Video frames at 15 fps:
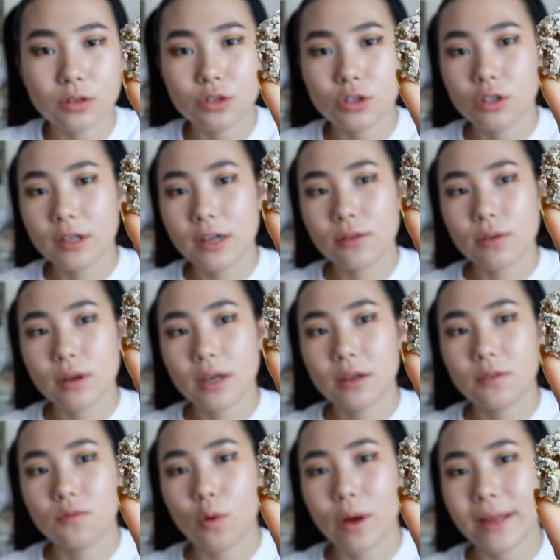turn out kind
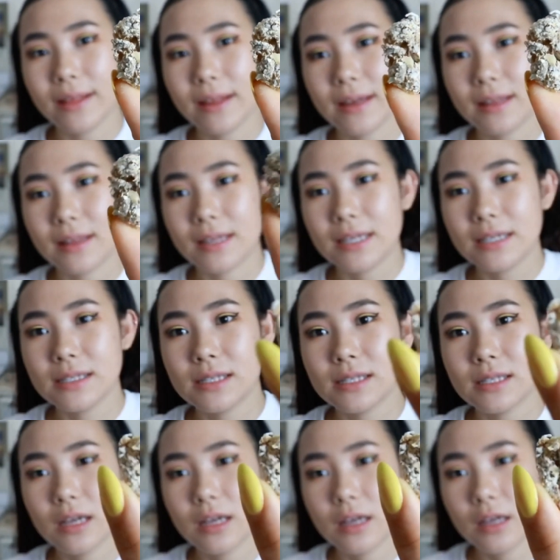of white like this.
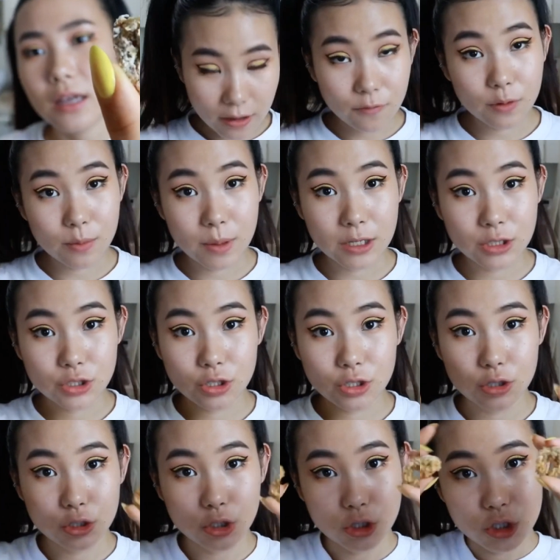If you make sure
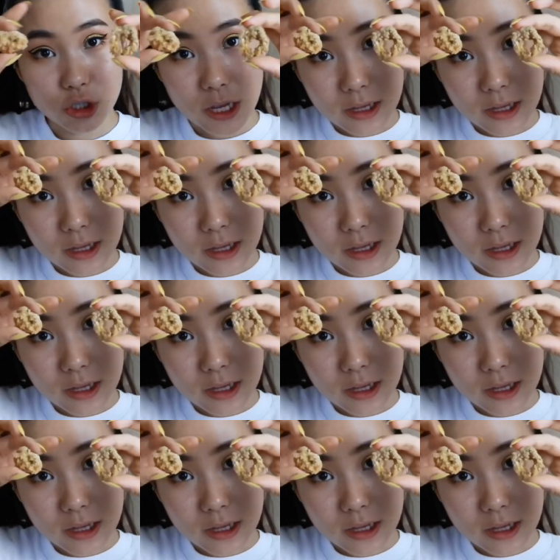to shake